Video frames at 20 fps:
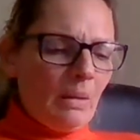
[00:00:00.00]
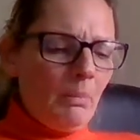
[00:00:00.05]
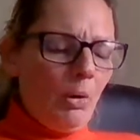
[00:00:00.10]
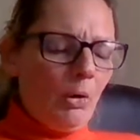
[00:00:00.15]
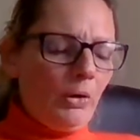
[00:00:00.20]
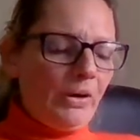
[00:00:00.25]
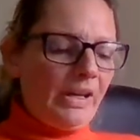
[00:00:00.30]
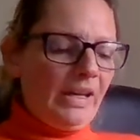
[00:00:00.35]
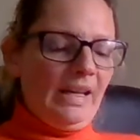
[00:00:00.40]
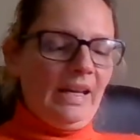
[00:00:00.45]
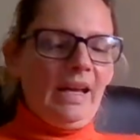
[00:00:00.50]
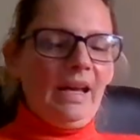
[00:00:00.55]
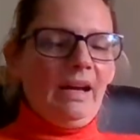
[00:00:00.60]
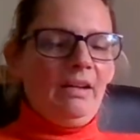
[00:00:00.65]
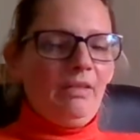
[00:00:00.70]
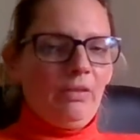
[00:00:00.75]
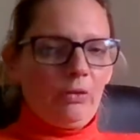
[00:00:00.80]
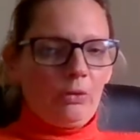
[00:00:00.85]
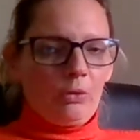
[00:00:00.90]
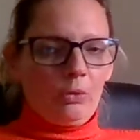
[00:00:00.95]
mocking
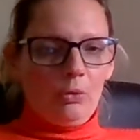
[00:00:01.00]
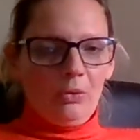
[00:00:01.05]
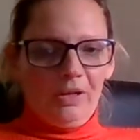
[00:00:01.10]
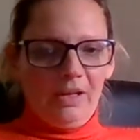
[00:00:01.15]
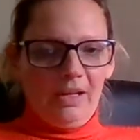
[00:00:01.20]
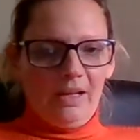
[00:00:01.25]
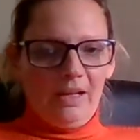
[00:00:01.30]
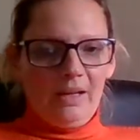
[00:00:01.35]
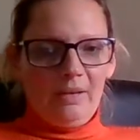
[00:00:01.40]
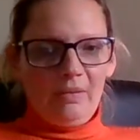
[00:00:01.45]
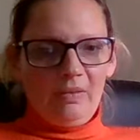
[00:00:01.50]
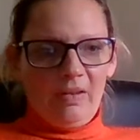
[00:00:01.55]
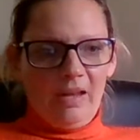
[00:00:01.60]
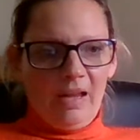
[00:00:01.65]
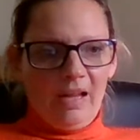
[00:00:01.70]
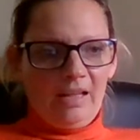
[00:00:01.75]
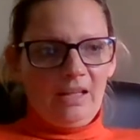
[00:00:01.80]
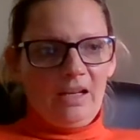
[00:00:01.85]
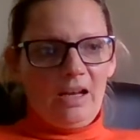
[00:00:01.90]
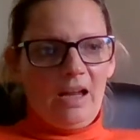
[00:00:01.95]
her and scorning her,
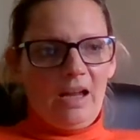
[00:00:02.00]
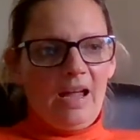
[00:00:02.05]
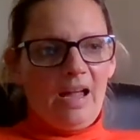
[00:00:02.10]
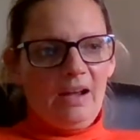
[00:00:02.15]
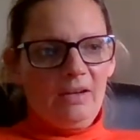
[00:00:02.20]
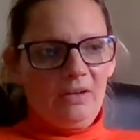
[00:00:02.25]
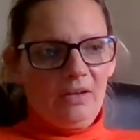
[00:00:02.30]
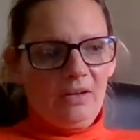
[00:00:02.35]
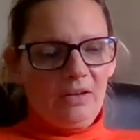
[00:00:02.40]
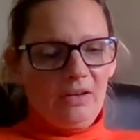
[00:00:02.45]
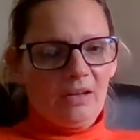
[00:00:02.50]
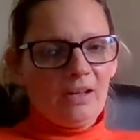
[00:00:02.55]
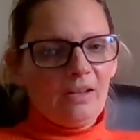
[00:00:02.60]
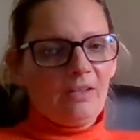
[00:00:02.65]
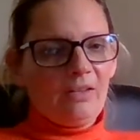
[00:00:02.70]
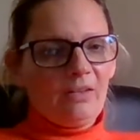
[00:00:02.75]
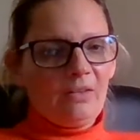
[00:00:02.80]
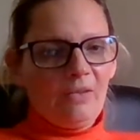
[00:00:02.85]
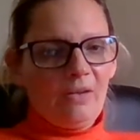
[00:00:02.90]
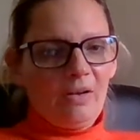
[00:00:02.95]
saying, you know, how are you going
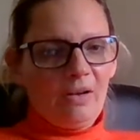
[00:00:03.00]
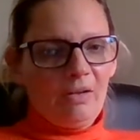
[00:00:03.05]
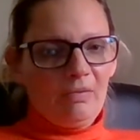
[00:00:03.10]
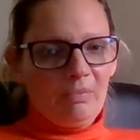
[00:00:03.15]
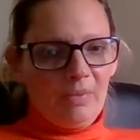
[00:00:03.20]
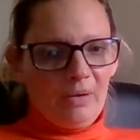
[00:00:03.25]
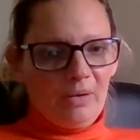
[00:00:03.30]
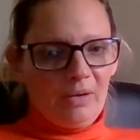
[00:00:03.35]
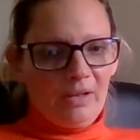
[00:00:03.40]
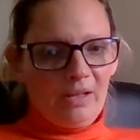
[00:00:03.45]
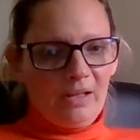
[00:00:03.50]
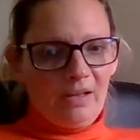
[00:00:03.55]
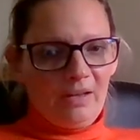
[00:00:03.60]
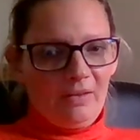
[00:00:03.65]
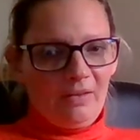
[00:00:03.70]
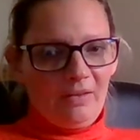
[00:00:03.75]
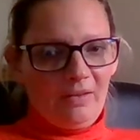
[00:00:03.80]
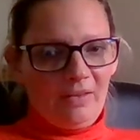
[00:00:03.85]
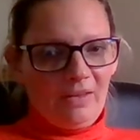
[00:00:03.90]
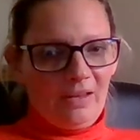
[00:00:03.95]
to survive, you
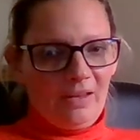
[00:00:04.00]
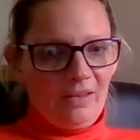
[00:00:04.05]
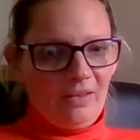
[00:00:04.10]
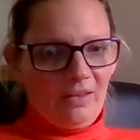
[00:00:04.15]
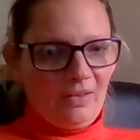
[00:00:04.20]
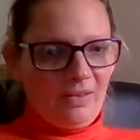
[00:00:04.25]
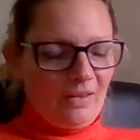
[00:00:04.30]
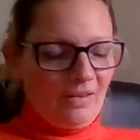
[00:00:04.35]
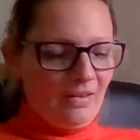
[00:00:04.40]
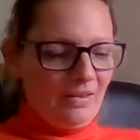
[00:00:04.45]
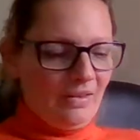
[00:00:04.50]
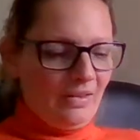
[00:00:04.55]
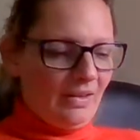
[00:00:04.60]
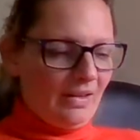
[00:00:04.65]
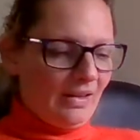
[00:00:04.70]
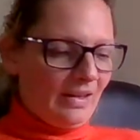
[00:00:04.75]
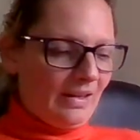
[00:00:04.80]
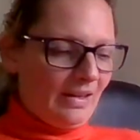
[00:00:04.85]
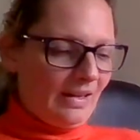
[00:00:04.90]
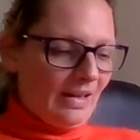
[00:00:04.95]
know, the
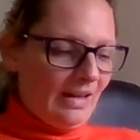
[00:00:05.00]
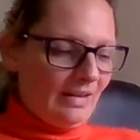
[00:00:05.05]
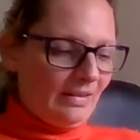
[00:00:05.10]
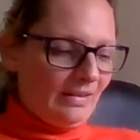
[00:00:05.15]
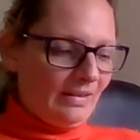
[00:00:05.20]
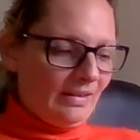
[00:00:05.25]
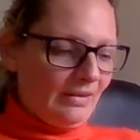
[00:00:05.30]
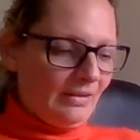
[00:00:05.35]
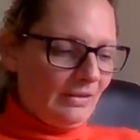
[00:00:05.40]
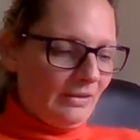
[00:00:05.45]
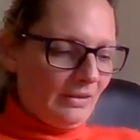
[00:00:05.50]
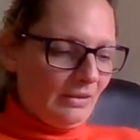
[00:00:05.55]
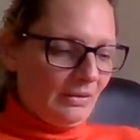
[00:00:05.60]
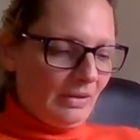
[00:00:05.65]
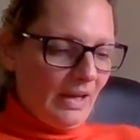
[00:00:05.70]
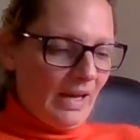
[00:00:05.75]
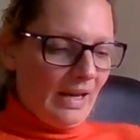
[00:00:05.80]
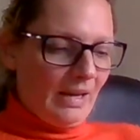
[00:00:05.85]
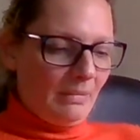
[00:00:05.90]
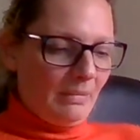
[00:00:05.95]
gladiatorial
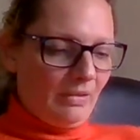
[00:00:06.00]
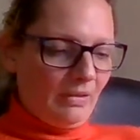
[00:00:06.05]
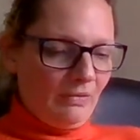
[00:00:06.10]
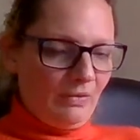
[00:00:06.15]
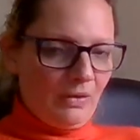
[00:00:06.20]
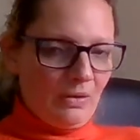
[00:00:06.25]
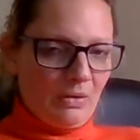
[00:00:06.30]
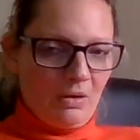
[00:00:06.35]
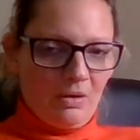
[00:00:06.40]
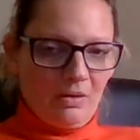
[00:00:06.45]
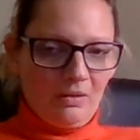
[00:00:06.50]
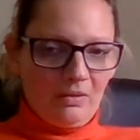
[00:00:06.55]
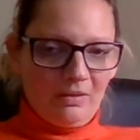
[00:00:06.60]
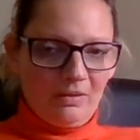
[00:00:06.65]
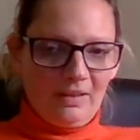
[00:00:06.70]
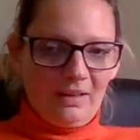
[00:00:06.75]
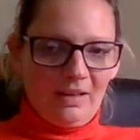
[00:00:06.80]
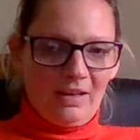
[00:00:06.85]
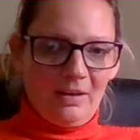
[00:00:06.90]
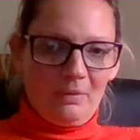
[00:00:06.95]
games if you
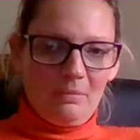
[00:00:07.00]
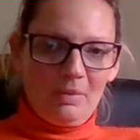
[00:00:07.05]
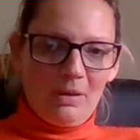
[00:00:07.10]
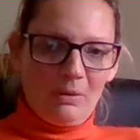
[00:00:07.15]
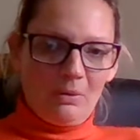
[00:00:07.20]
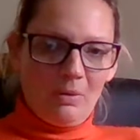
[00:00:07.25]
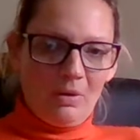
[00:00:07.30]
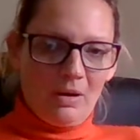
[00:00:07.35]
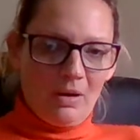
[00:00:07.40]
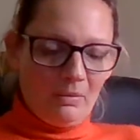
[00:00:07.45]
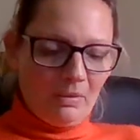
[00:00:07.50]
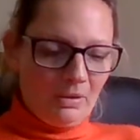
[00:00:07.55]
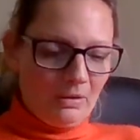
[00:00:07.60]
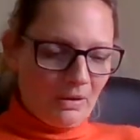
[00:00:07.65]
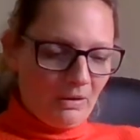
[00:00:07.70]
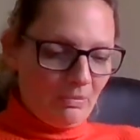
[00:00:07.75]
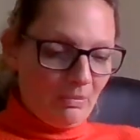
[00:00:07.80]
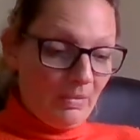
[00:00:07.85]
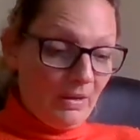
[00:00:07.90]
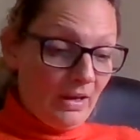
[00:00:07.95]
can't, you know, be quiet when
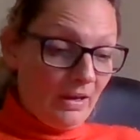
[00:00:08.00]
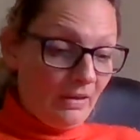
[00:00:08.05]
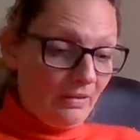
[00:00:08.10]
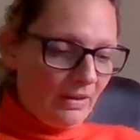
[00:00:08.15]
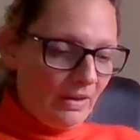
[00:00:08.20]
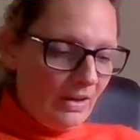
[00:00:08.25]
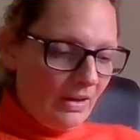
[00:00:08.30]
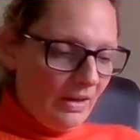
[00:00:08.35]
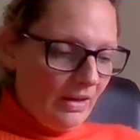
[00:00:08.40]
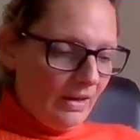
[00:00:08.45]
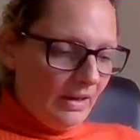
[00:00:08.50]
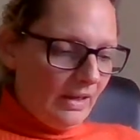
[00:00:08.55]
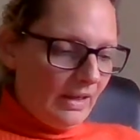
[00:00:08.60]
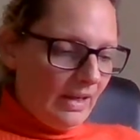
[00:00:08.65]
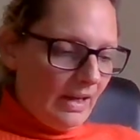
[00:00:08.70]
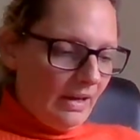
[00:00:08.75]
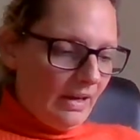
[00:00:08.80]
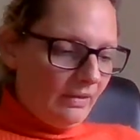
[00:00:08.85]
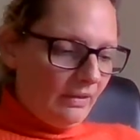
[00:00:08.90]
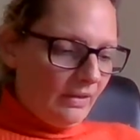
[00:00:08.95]
you're giving birth, I
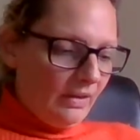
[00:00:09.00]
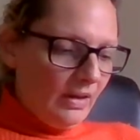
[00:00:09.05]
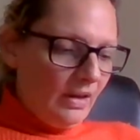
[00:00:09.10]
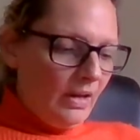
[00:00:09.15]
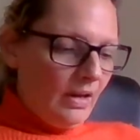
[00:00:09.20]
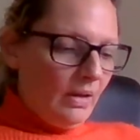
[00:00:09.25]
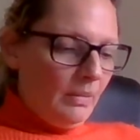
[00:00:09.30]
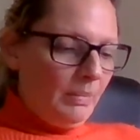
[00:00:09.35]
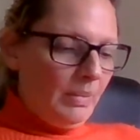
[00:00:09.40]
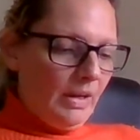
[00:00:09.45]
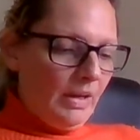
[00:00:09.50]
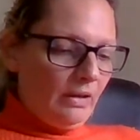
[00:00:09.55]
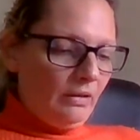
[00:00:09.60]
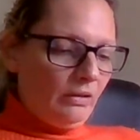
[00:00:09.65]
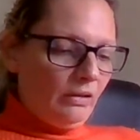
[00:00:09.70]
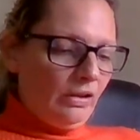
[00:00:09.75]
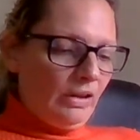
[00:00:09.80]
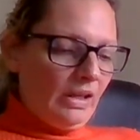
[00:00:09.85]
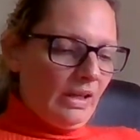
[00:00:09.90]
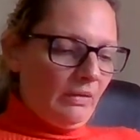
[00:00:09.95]
guess. But
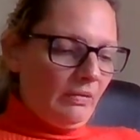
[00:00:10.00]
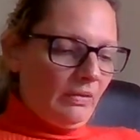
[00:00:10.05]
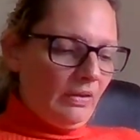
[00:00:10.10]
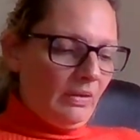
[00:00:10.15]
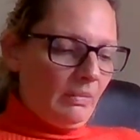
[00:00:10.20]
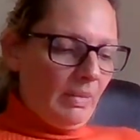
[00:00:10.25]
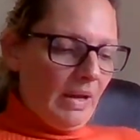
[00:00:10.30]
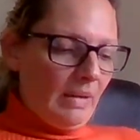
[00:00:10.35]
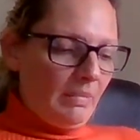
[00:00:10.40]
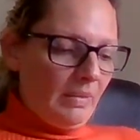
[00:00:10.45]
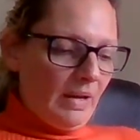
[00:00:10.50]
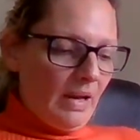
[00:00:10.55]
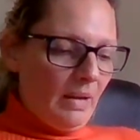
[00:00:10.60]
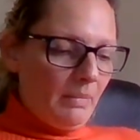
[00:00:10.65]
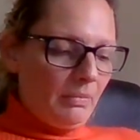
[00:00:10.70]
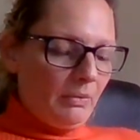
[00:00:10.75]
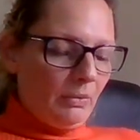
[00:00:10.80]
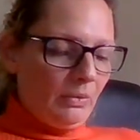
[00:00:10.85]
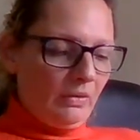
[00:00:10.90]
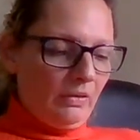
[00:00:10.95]
she gives the baby
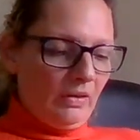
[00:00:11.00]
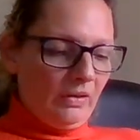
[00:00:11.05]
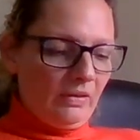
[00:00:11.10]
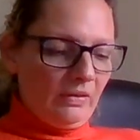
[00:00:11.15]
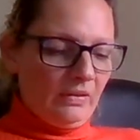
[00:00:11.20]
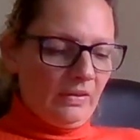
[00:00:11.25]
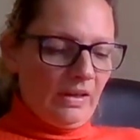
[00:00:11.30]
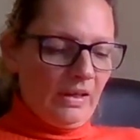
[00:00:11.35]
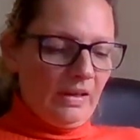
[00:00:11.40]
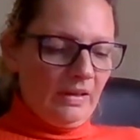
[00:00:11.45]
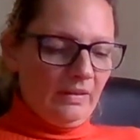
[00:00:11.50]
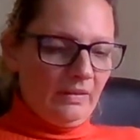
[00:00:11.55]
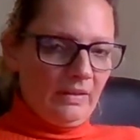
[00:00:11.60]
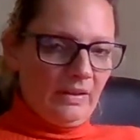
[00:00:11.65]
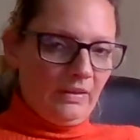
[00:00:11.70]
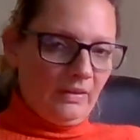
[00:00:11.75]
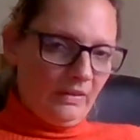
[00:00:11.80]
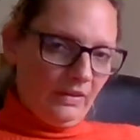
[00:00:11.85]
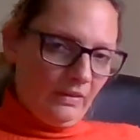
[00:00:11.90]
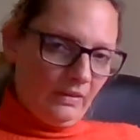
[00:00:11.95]
up to a sister,